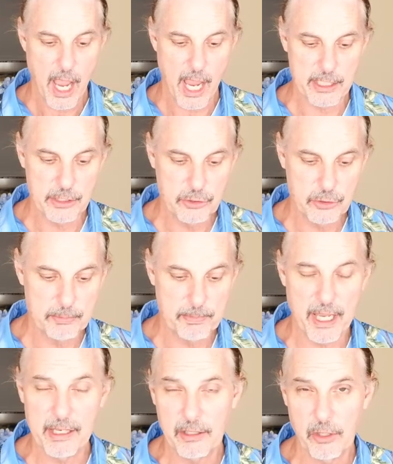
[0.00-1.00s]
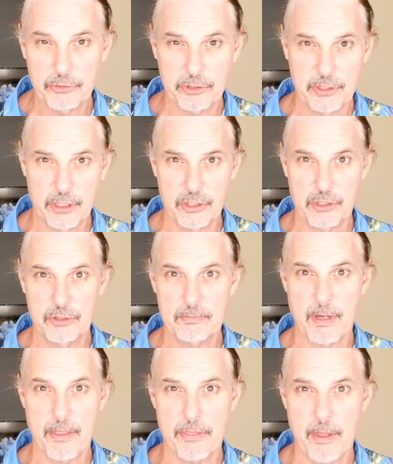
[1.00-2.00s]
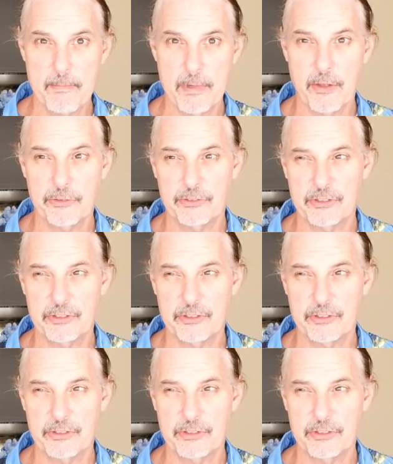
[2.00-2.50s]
I need to pay close attention to my thumbnails